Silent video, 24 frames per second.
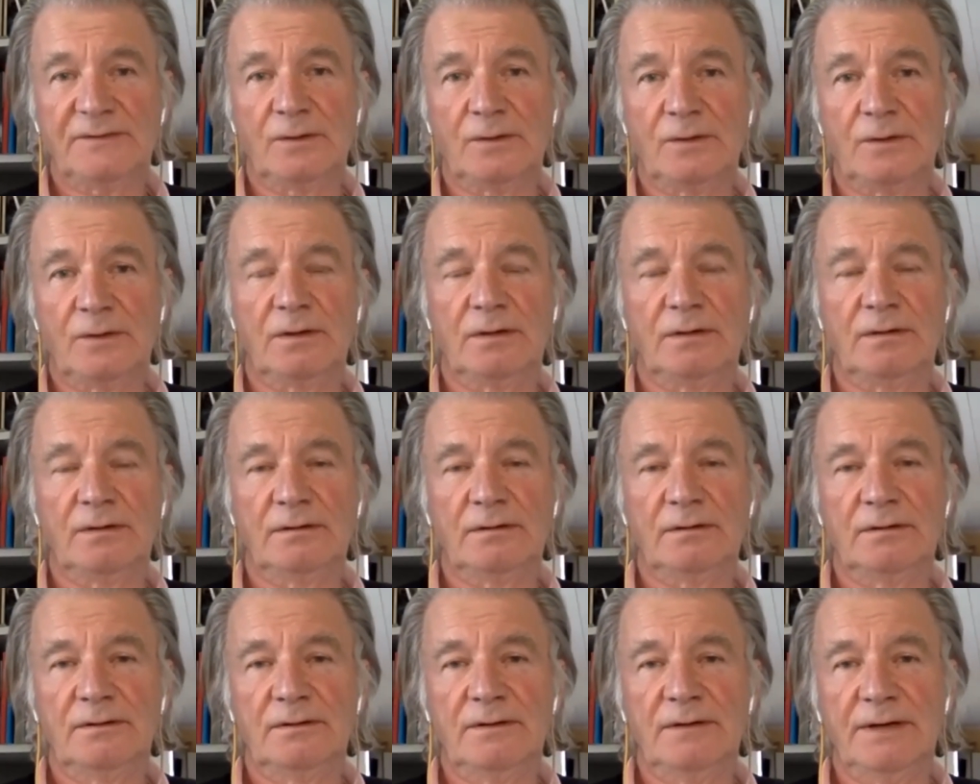for
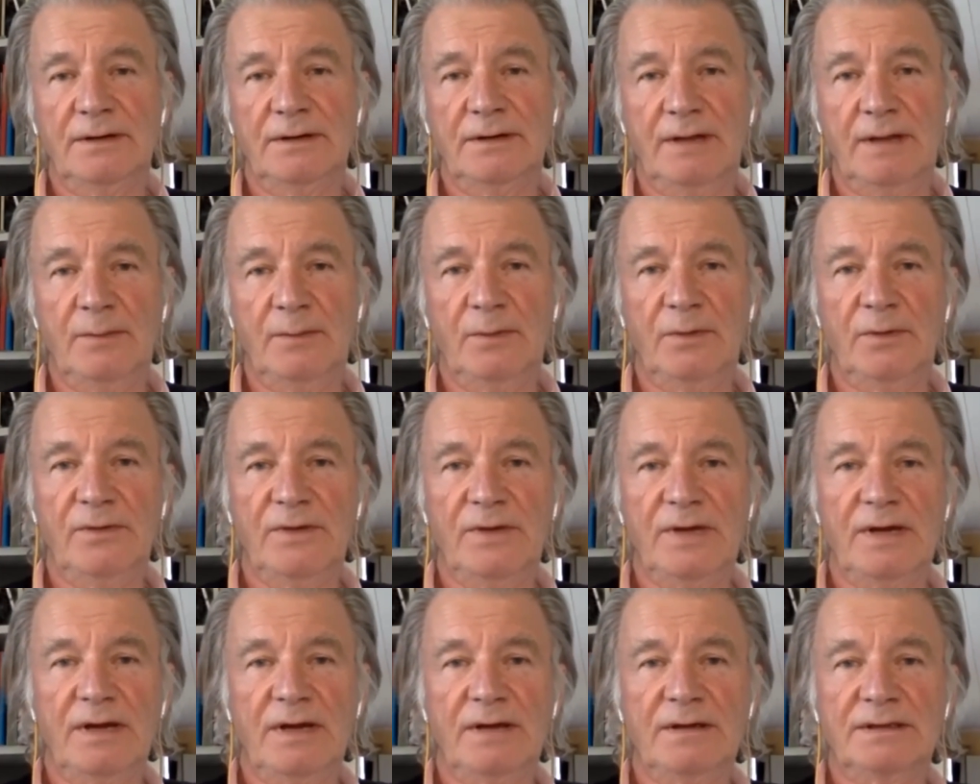quite a number of
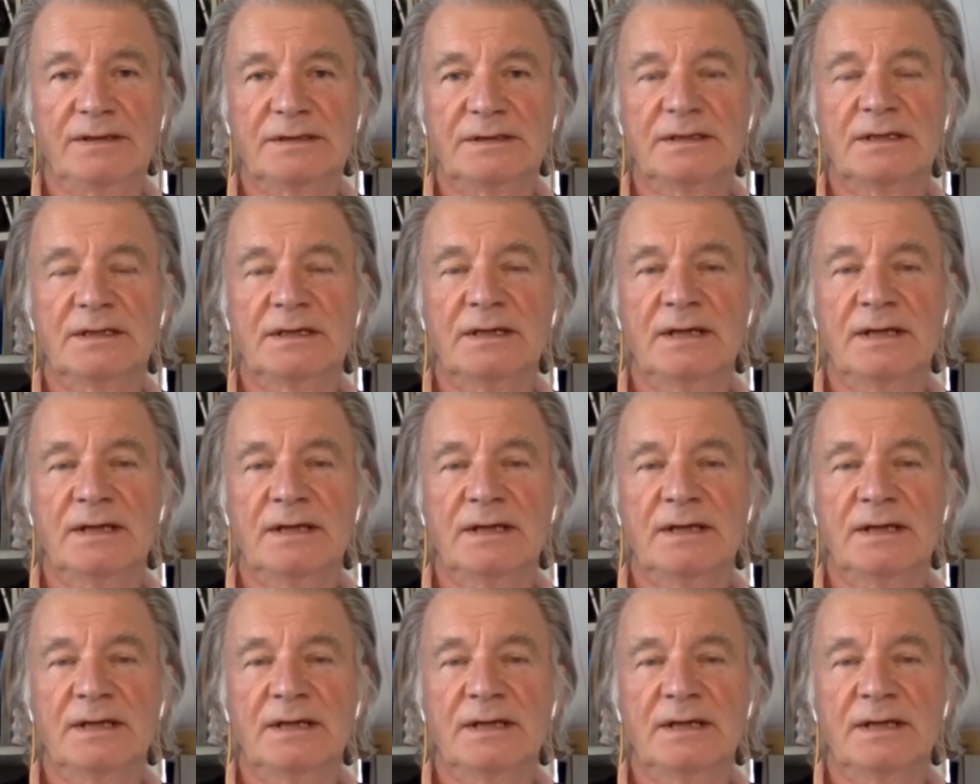years.